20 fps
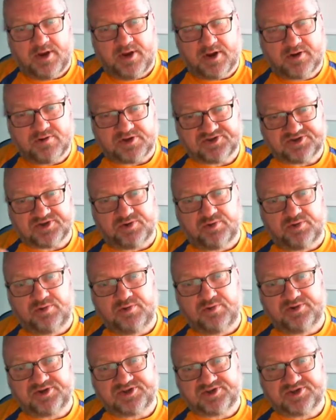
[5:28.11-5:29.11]
across
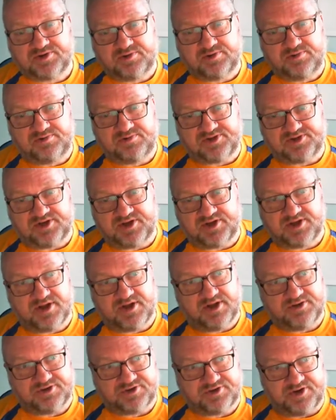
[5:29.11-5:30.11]
all the schools in a
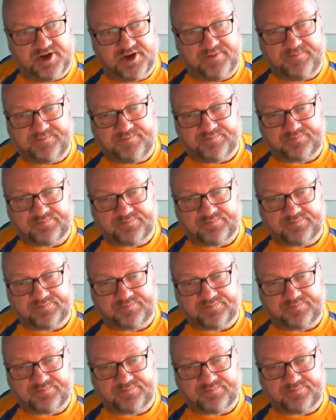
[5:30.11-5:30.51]
country,